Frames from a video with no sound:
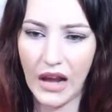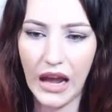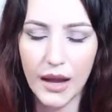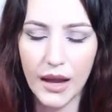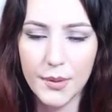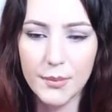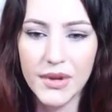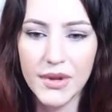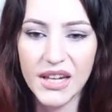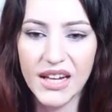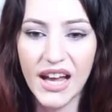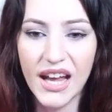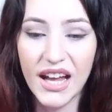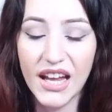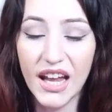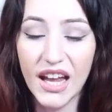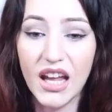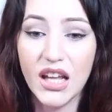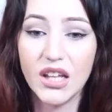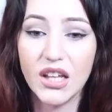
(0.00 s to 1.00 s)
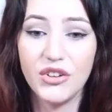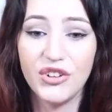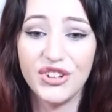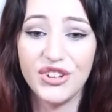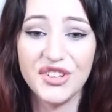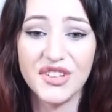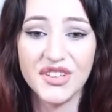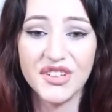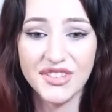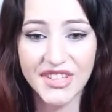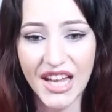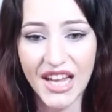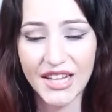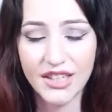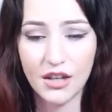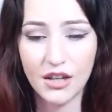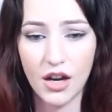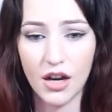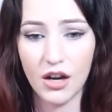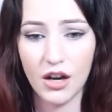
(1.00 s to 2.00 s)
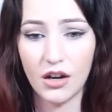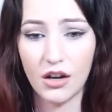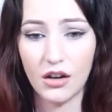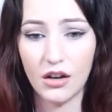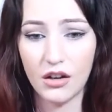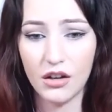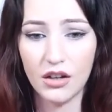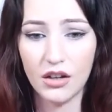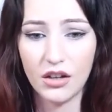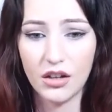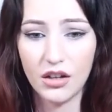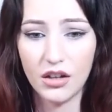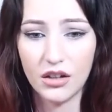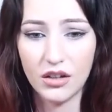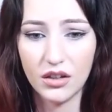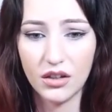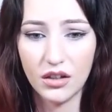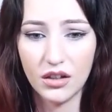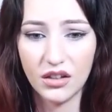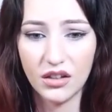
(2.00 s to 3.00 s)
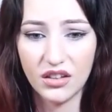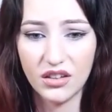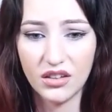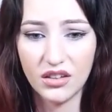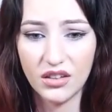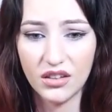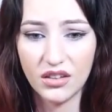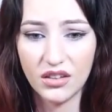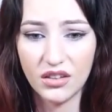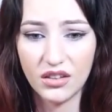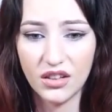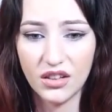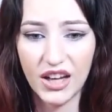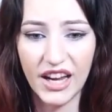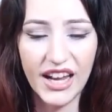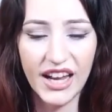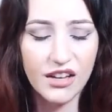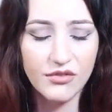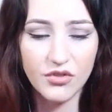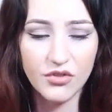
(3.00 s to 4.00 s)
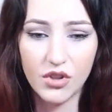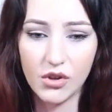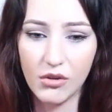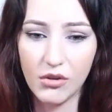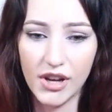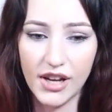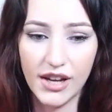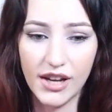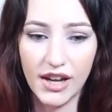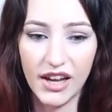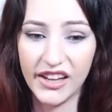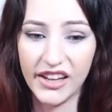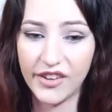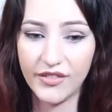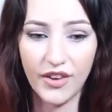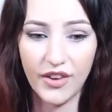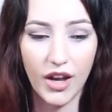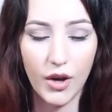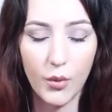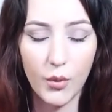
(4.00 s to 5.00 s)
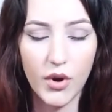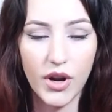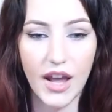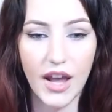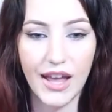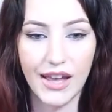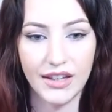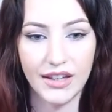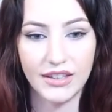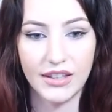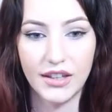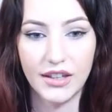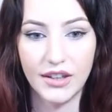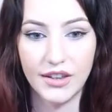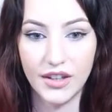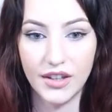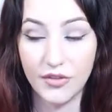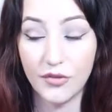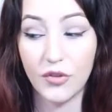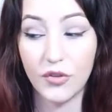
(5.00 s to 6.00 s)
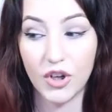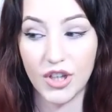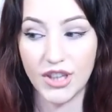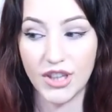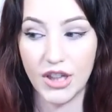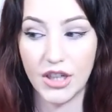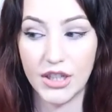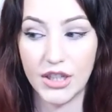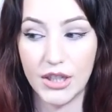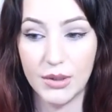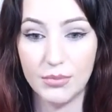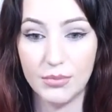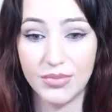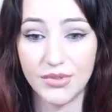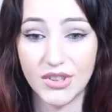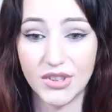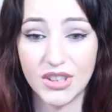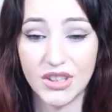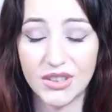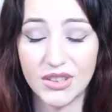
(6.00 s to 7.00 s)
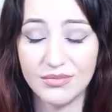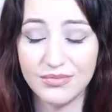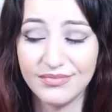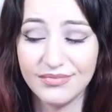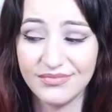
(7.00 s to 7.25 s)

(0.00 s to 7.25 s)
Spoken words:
I mean, I understand her. I have no idea if I would act differently, but...